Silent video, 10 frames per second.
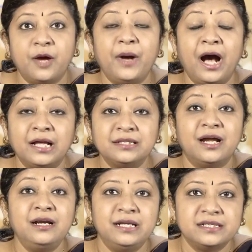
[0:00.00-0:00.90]

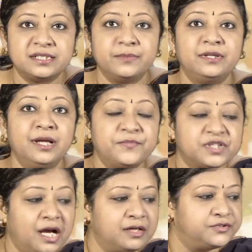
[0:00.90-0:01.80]
other less
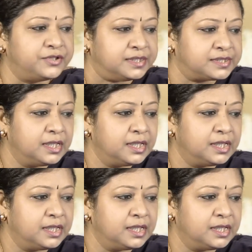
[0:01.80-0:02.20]
developed countries.